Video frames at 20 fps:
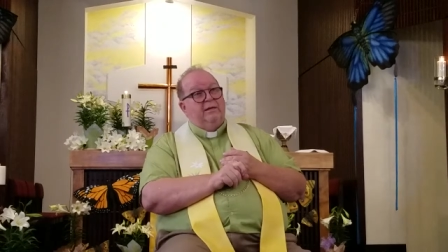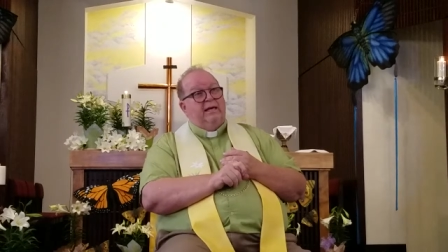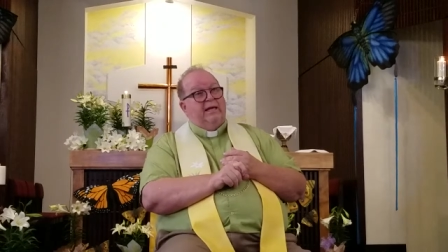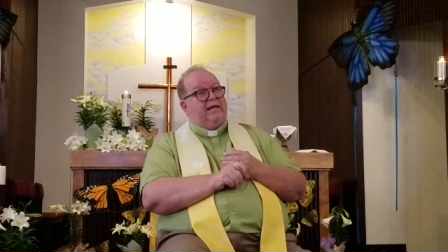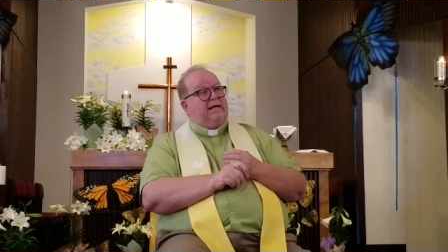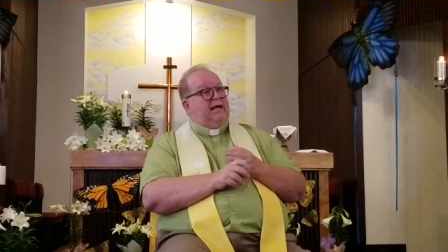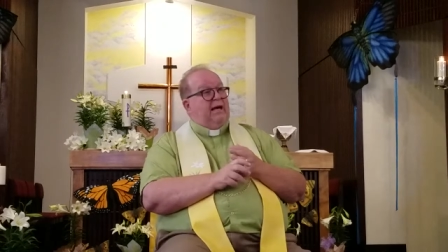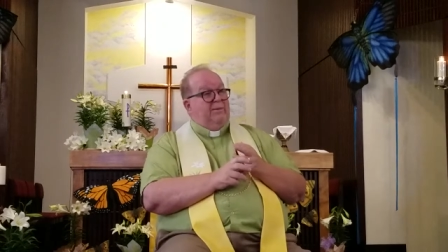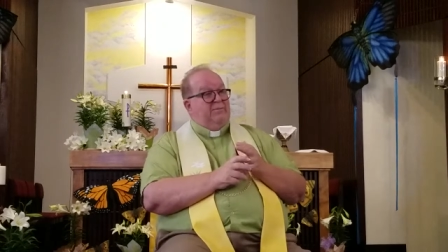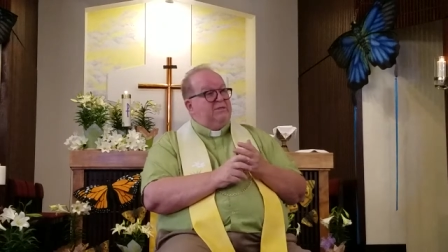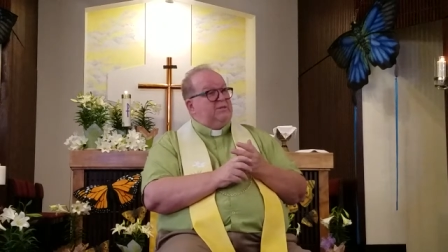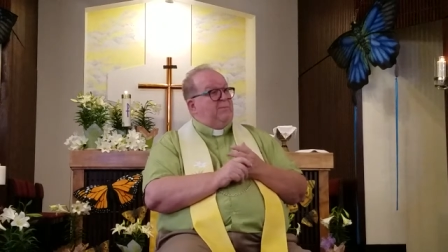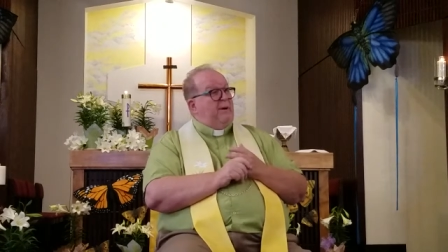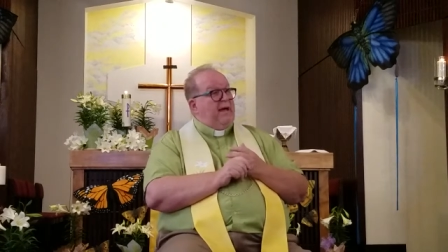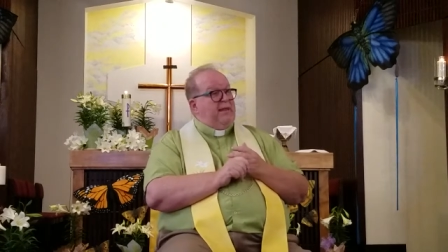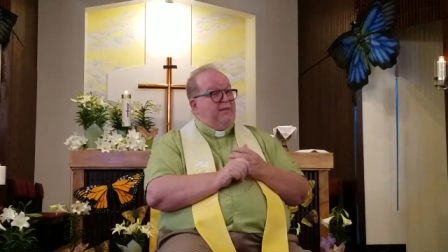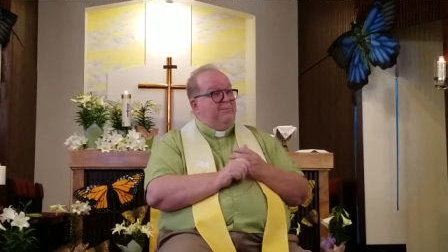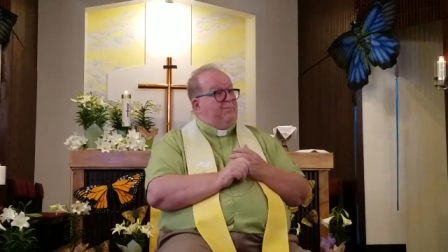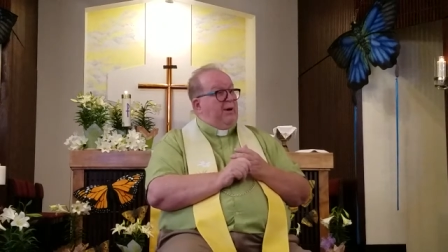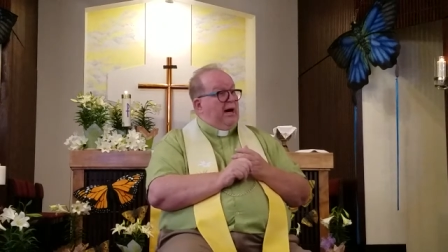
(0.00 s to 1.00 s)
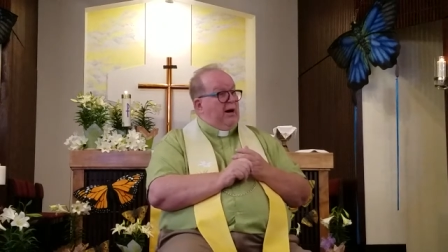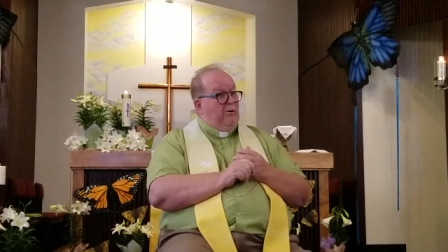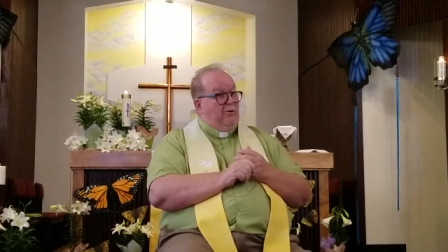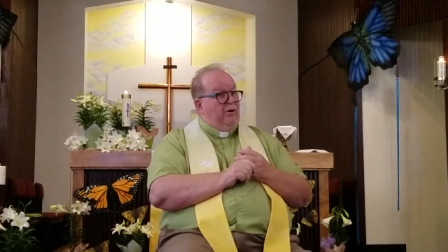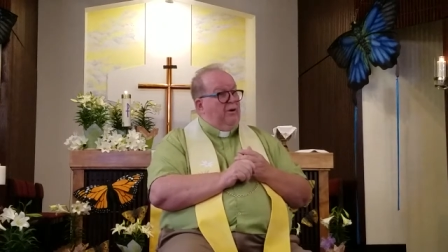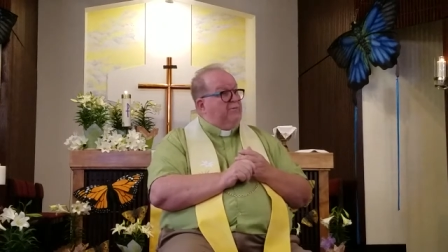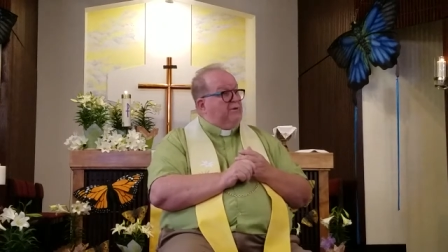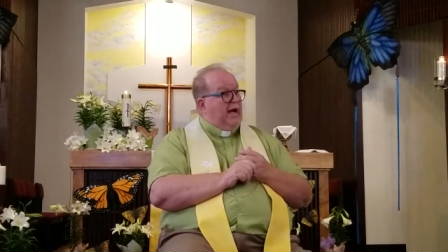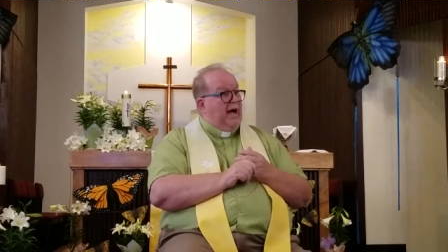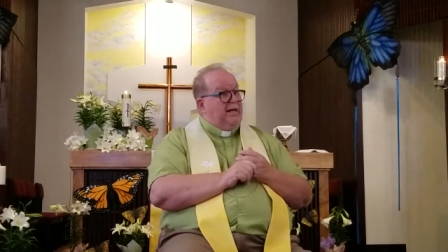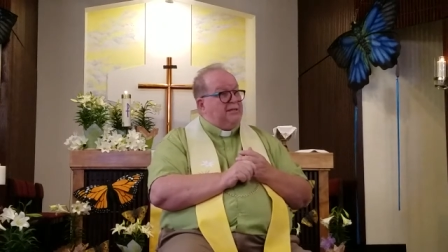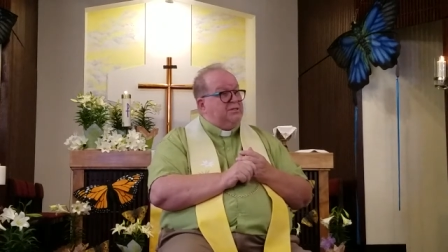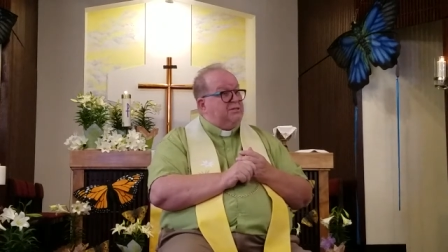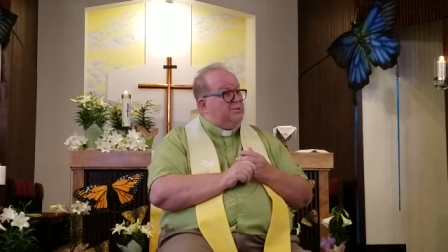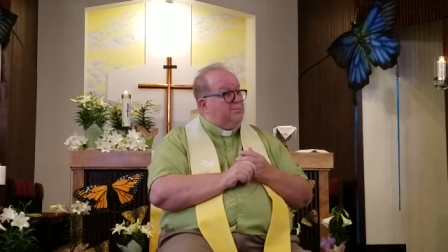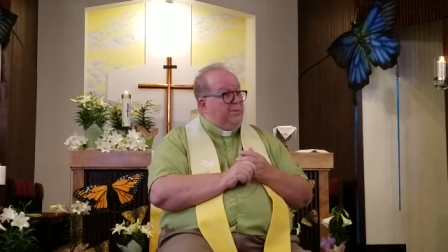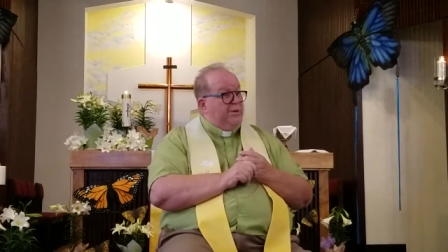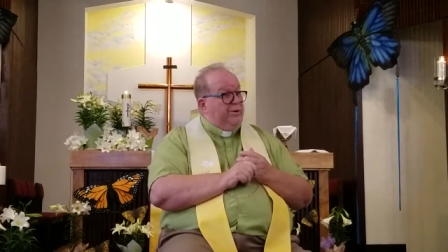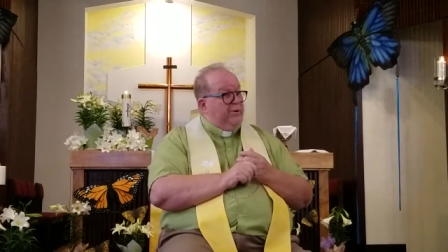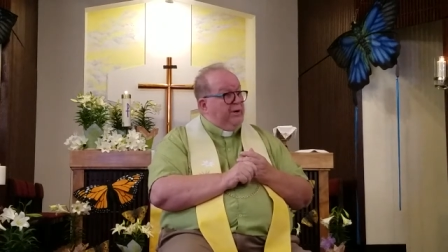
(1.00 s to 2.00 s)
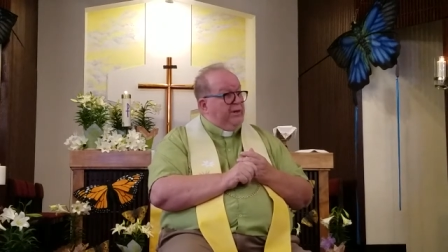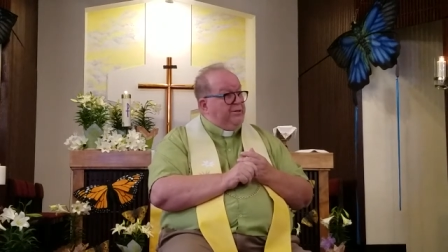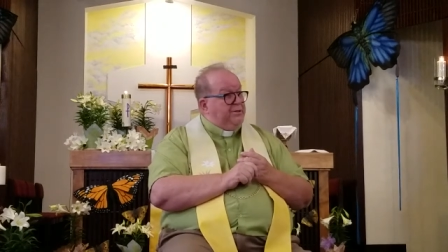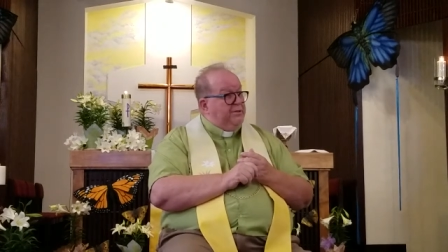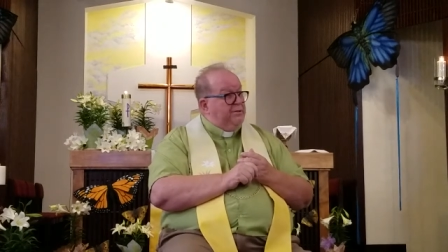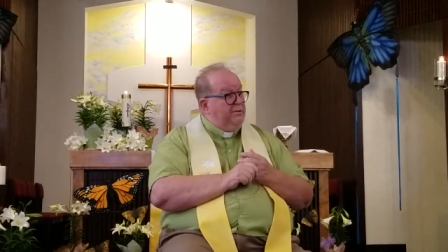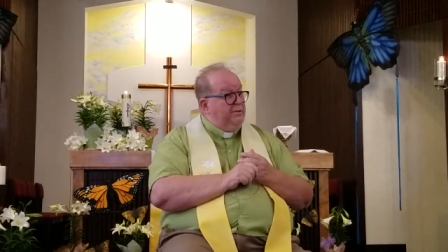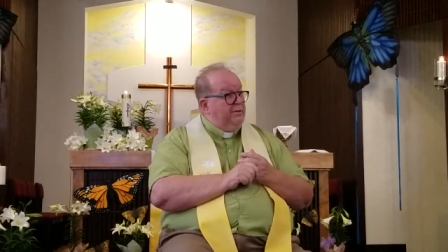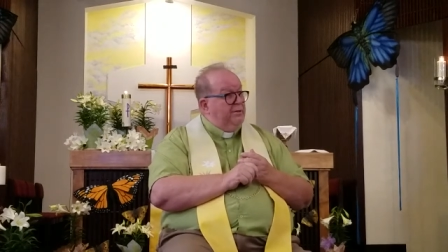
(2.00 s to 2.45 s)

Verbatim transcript: it comes by the power of God's Spirit.